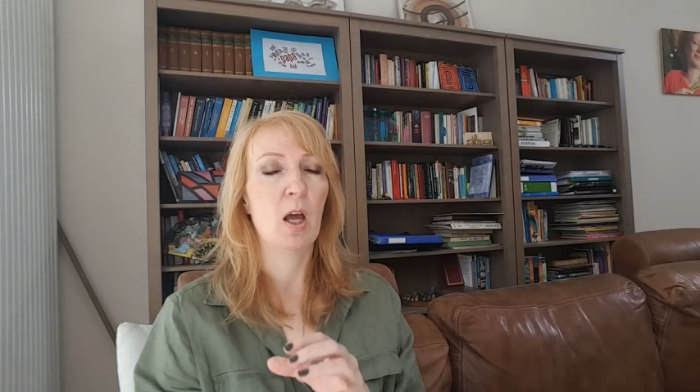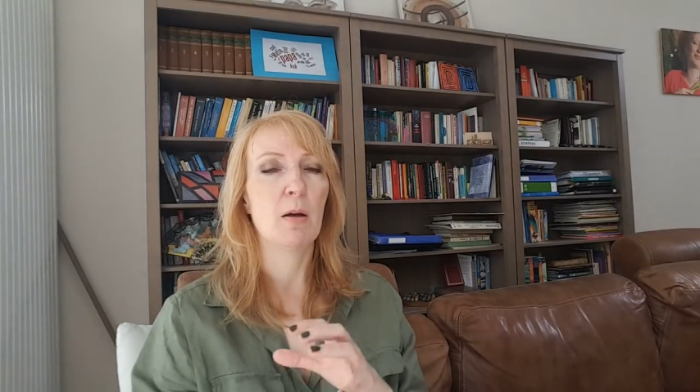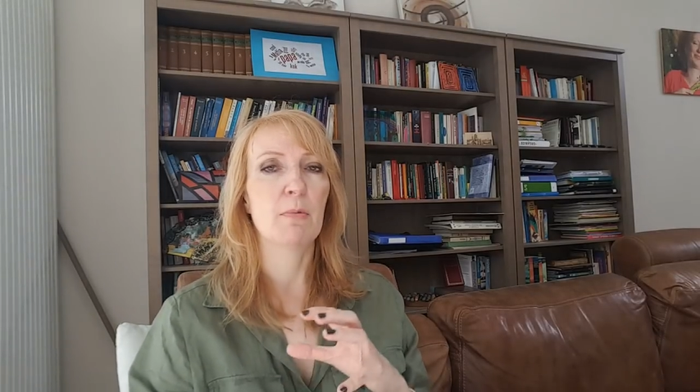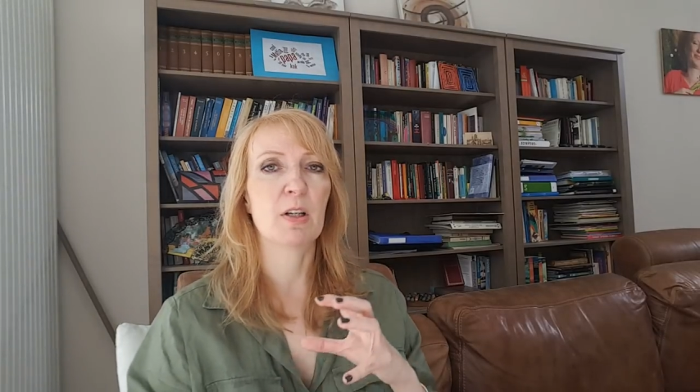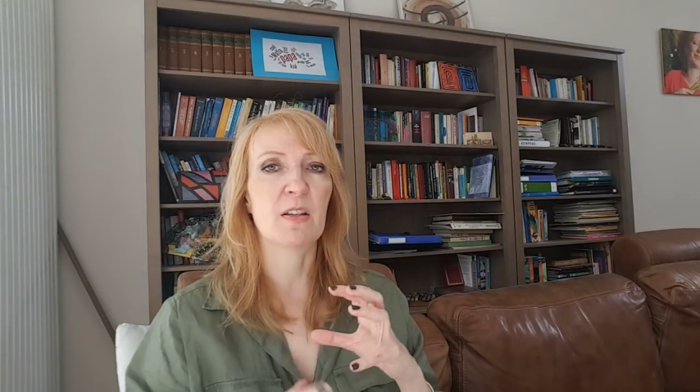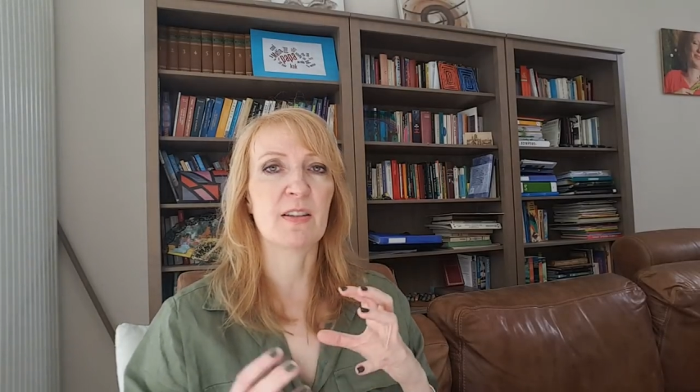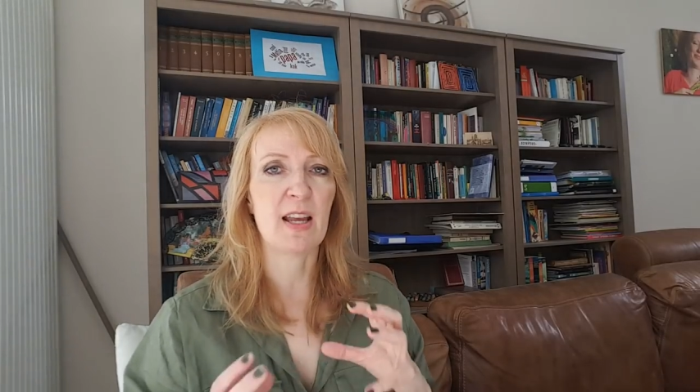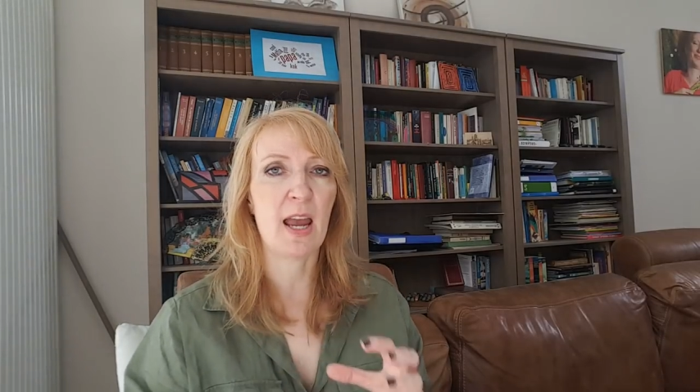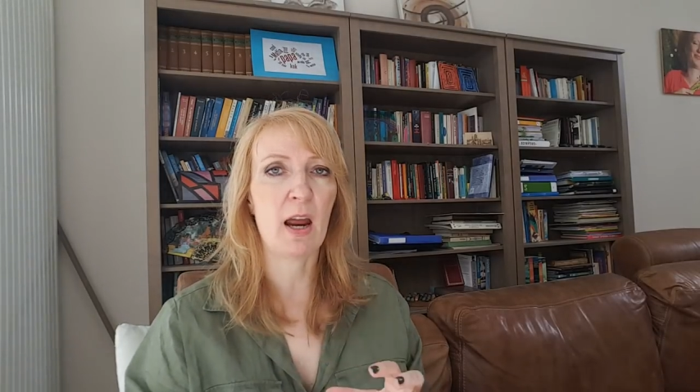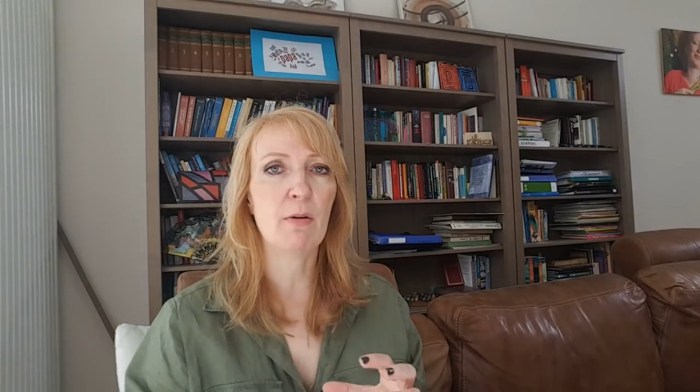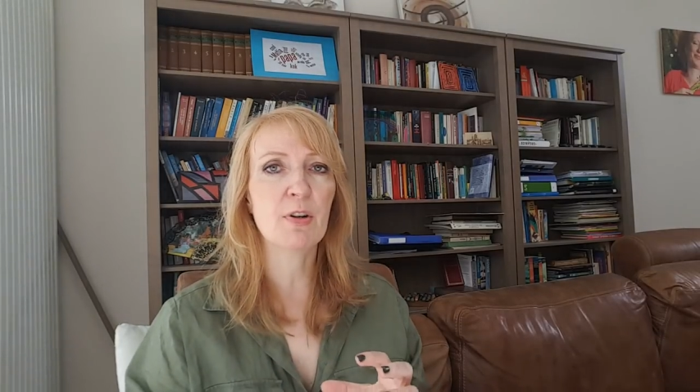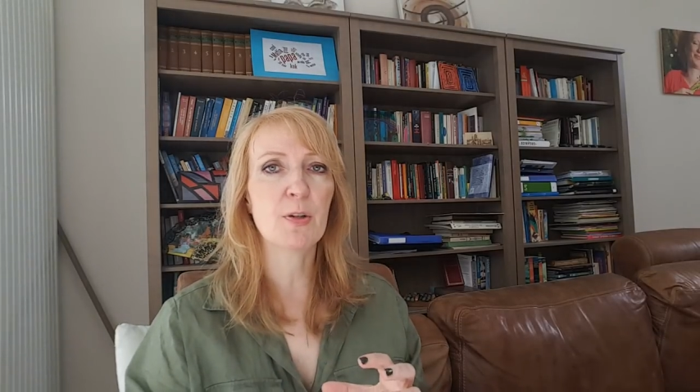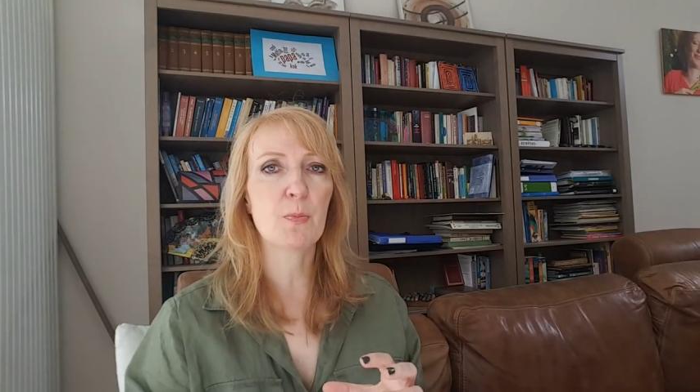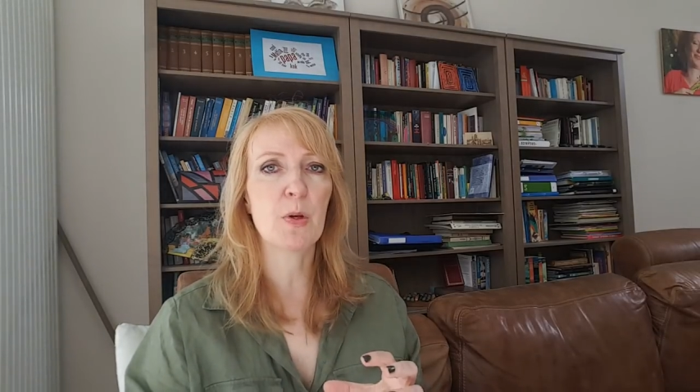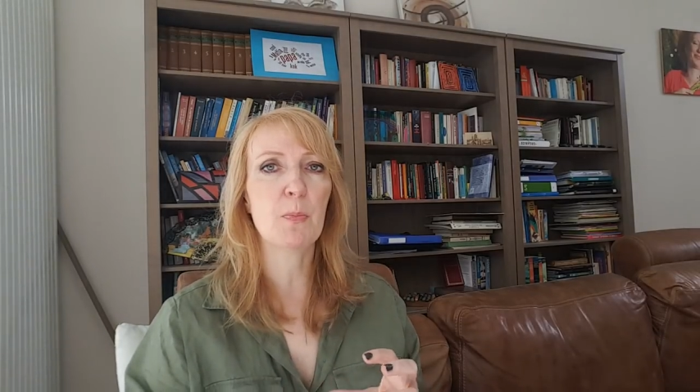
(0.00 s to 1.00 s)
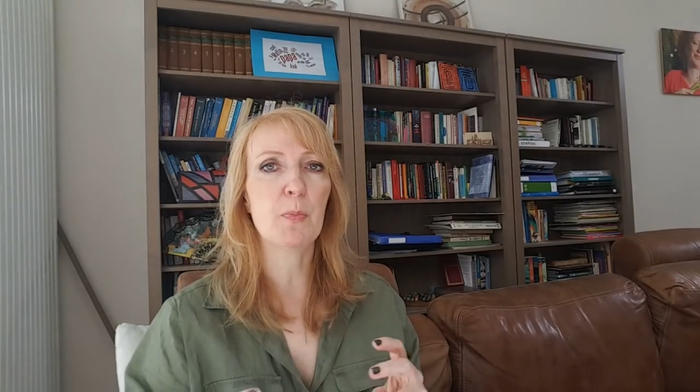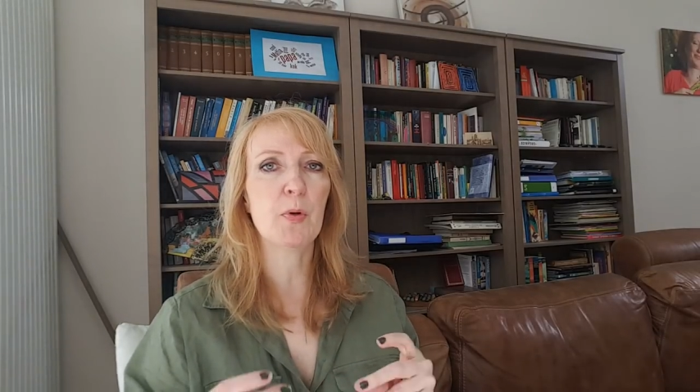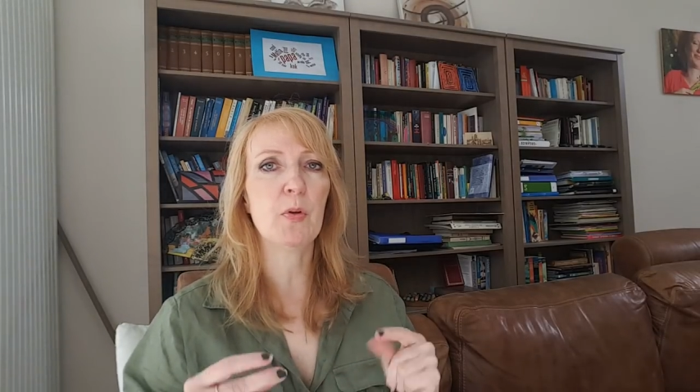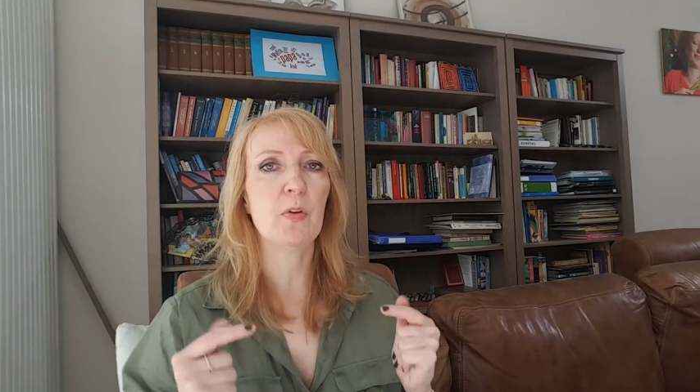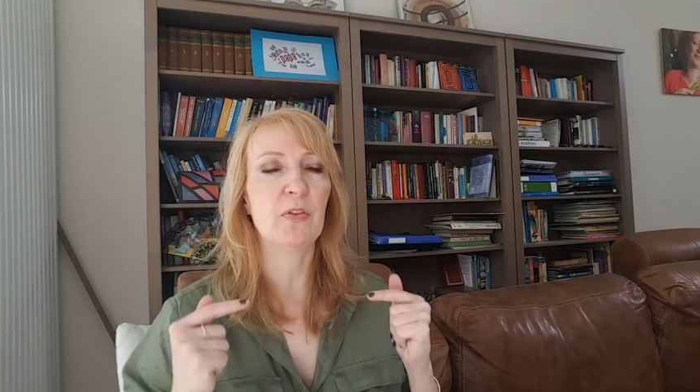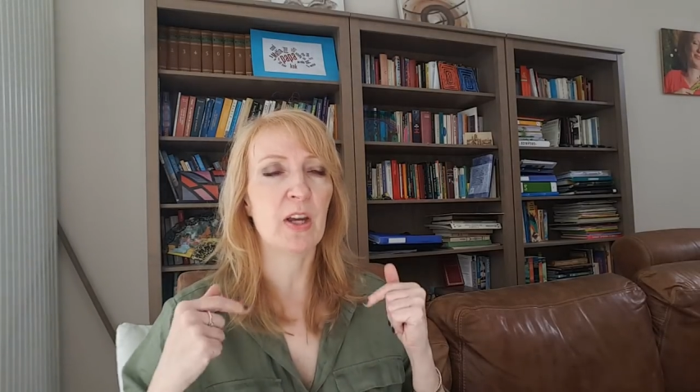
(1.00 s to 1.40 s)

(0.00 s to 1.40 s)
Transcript: Because Aries people,